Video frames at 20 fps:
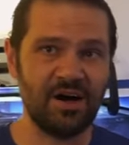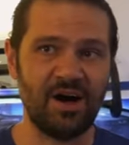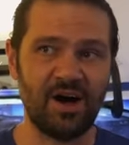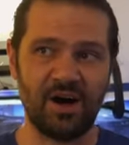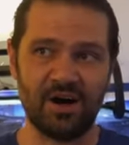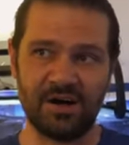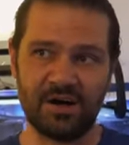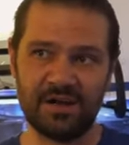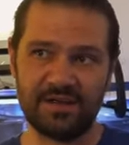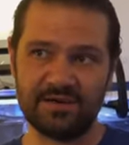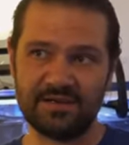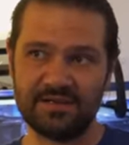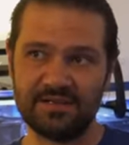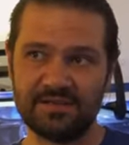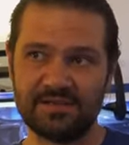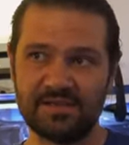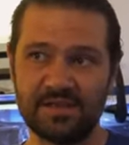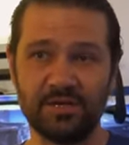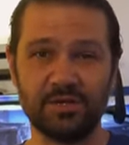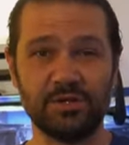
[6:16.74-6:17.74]
on
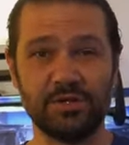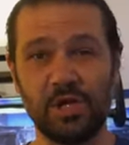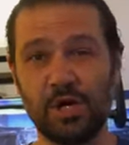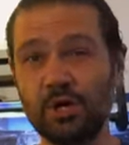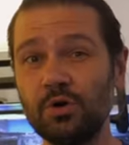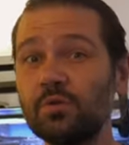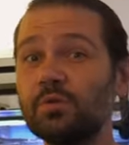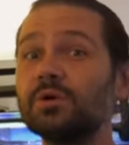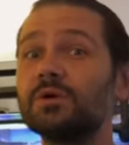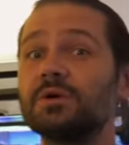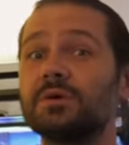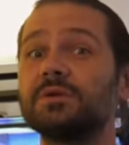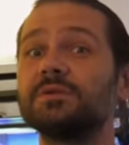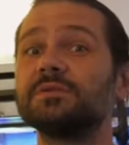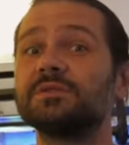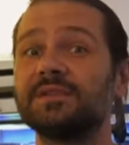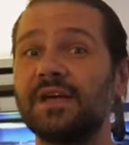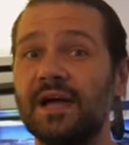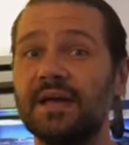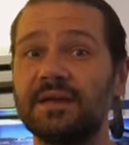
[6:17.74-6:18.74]
the lower
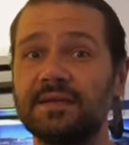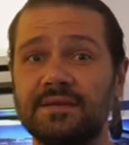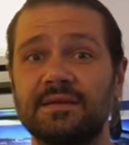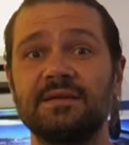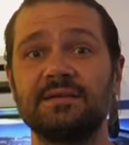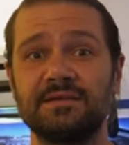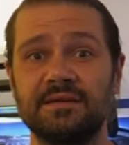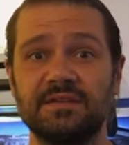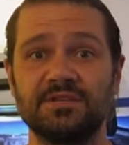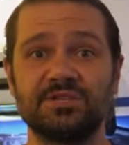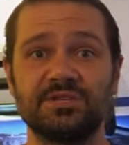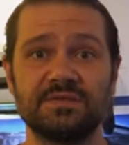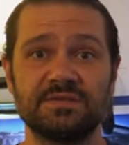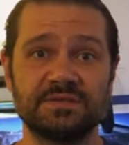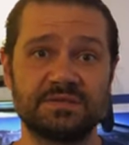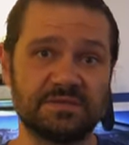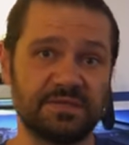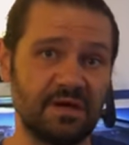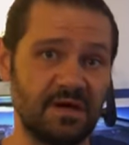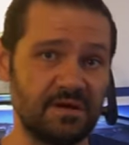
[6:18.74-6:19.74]
lighting
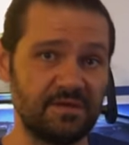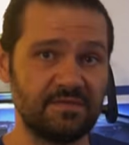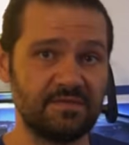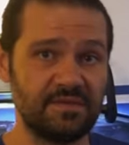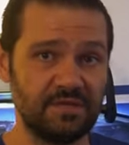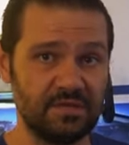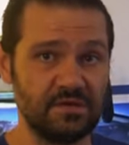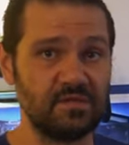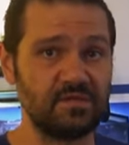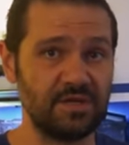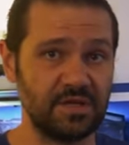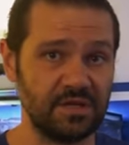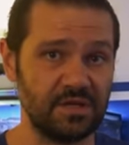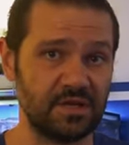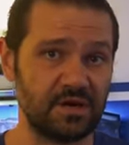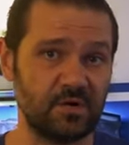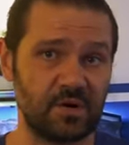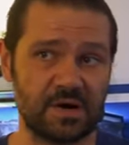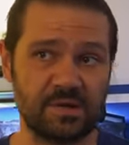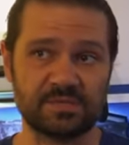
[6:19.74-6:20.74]
conditions of the Euphyllia
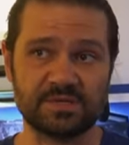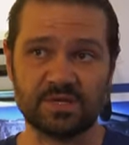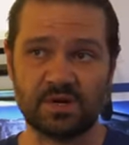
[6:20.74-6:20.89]
aquarium.